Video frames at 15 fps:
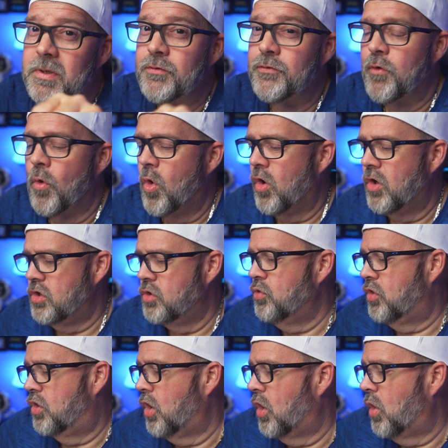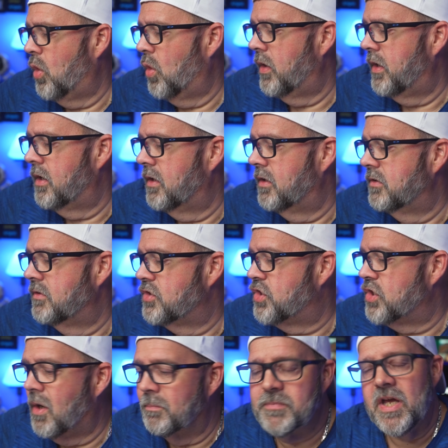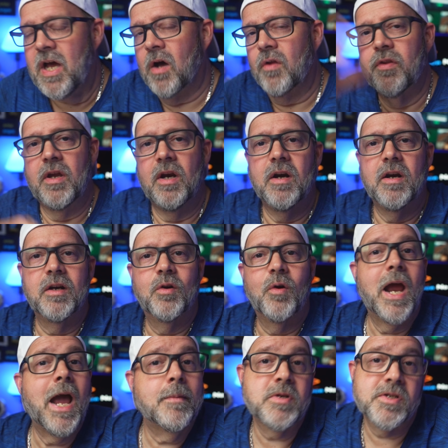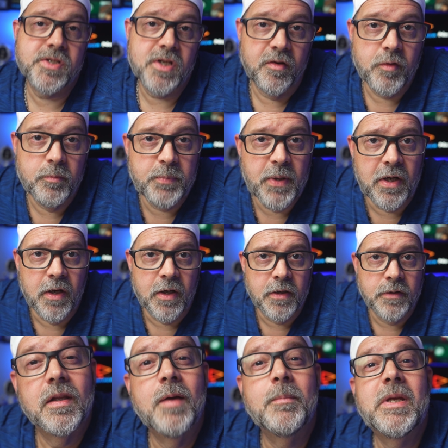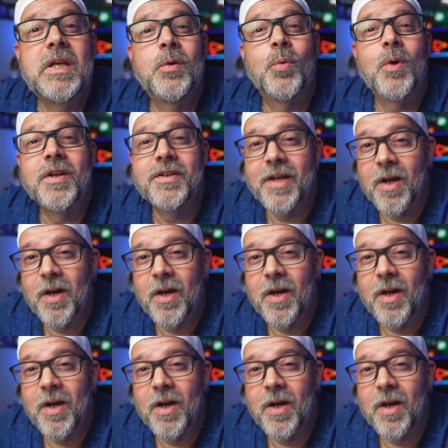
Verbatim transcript: before you go and jump down there and grab yourself a pair, let me run